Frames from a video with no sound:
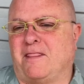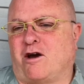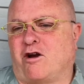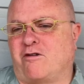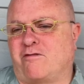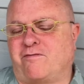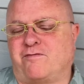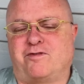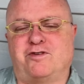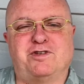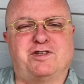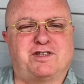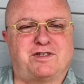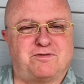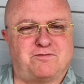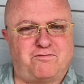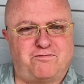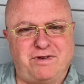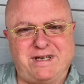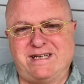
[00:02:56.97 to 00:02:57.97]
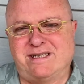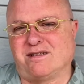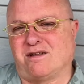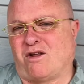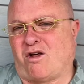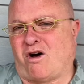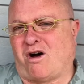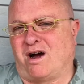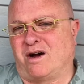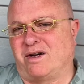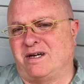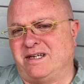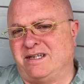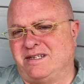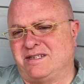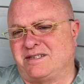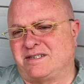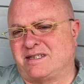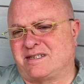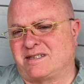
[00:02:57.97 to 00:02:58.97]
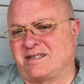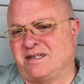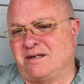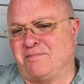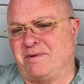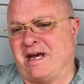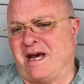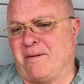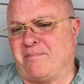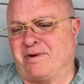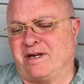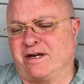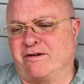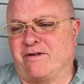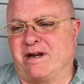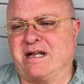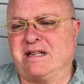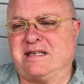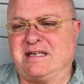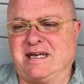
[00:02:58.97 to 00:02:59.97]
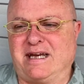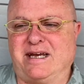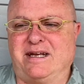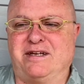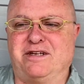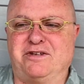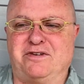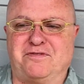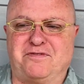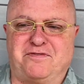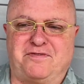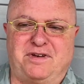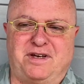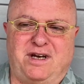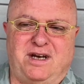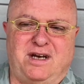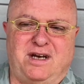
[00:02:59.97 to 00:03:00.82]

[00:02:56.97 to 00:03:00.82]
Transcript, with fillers: Our first read along is going to be happening right at the end of